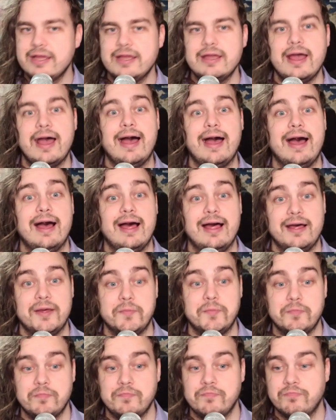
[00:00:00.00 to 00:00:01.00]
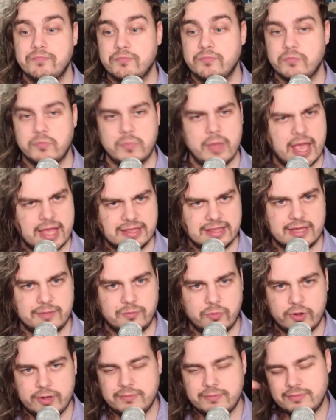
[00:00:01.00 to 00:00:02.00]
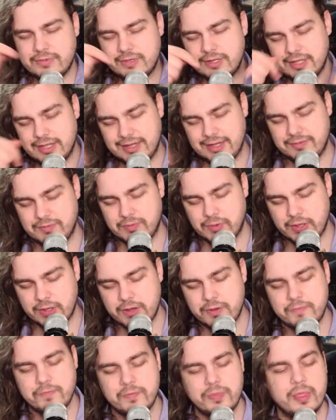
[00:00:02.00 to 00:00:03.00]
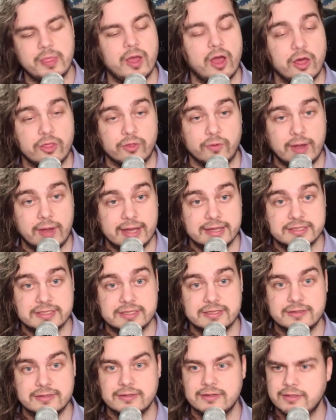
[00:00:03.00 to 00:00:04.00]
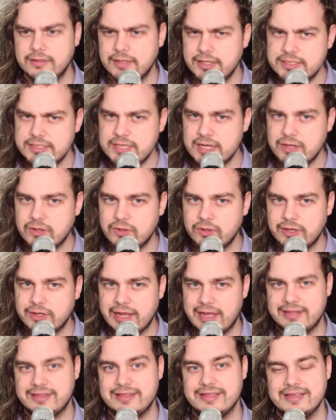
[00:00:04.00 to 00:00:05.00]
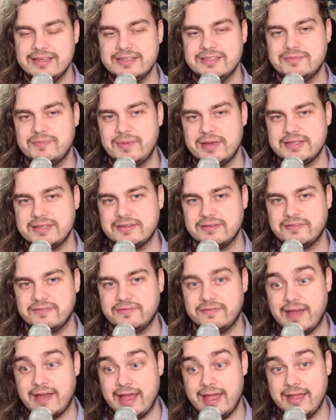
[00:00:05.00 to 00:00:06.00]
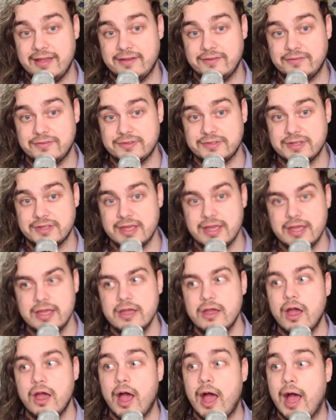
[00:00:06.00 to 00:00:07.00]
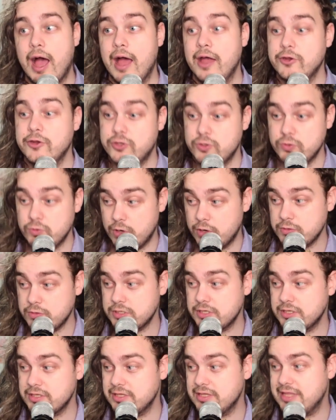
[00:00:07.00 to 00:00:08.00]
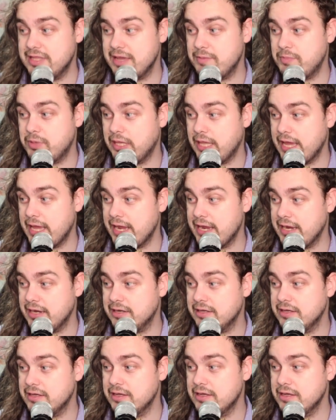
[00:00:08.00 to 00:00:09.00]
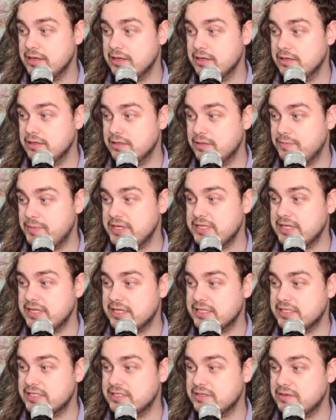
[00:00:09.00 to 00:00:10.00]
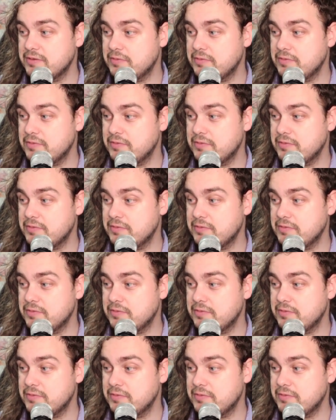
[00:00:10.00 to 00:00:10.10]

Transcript: at that point, linked below. Otherwise, let's take a look at these best of fives. To note, the PCS